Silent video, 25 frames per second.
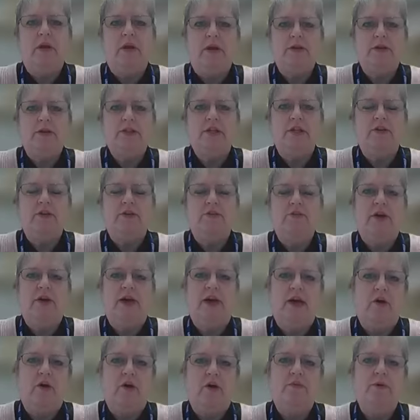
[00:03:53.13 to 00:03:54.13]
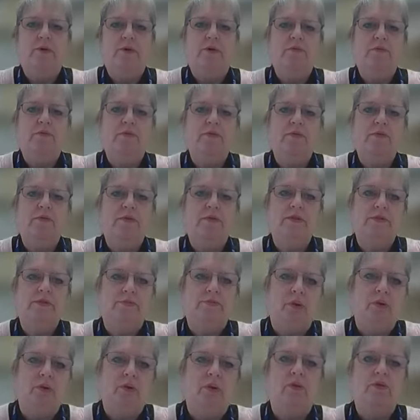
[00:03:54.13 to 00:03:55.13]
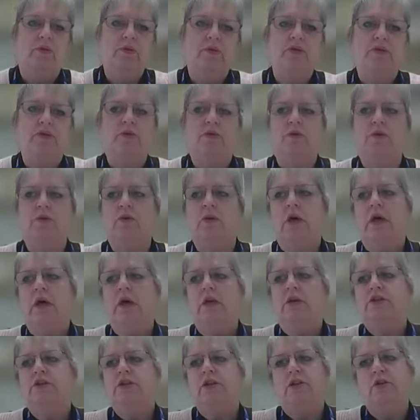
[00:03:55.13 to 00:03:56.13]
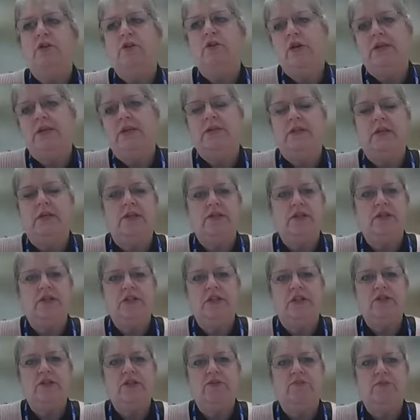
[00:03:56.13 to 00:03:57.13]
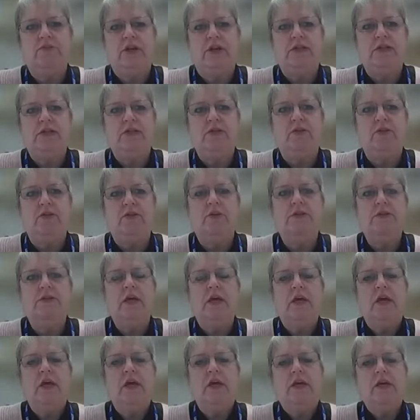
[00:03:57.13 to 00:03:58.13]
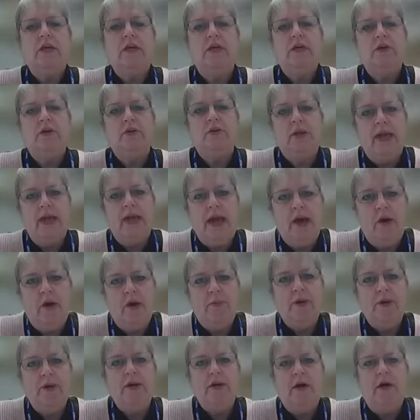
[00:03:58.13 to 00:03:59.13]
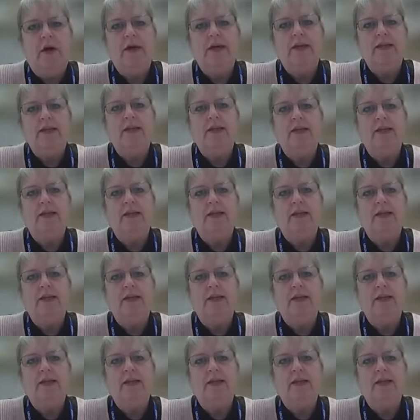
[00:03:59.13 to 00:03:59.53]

ask you for help and support, or to look at such and such a resource, you can help and guide